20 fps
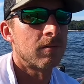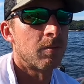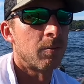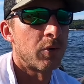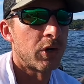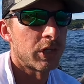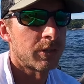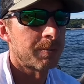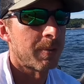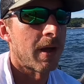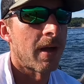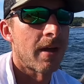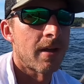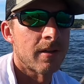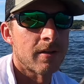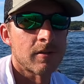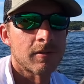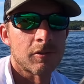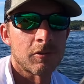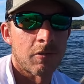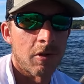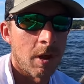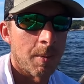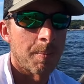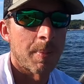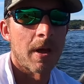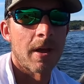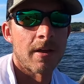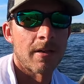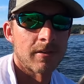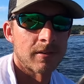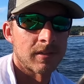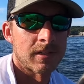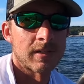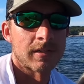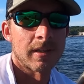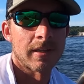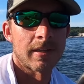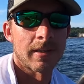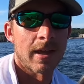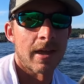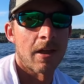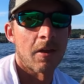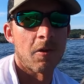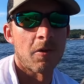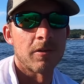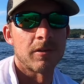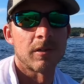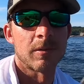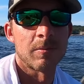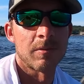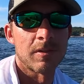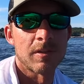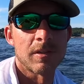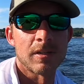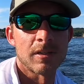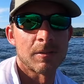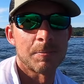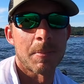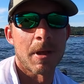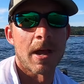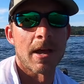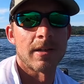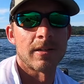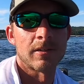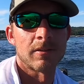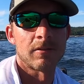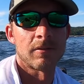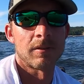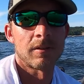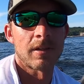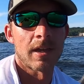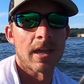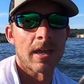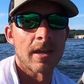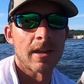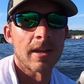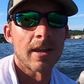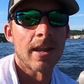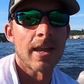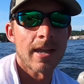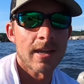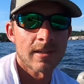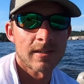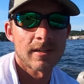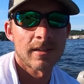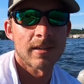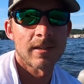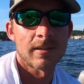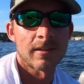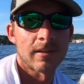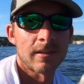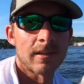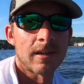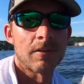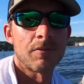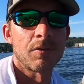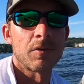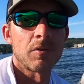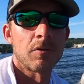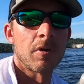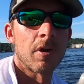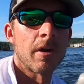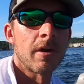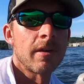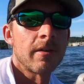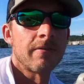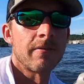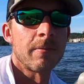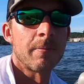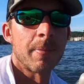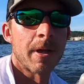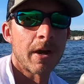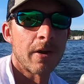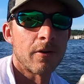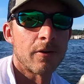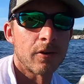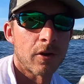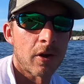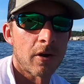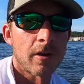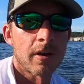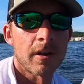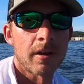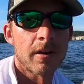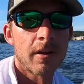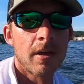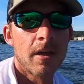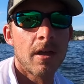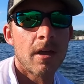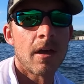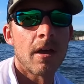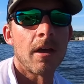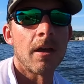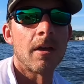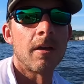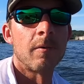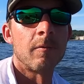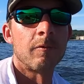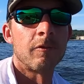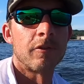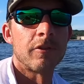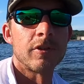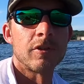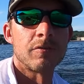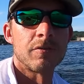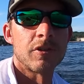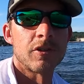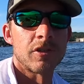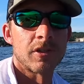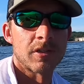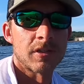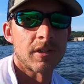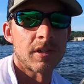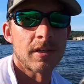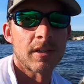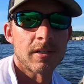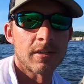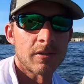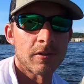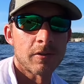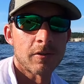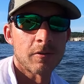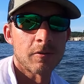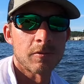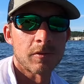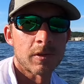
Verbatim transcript: brush piles, rock piles, things like that on some of these spots can enhance it and give you an even better target um, for these fish to sit into.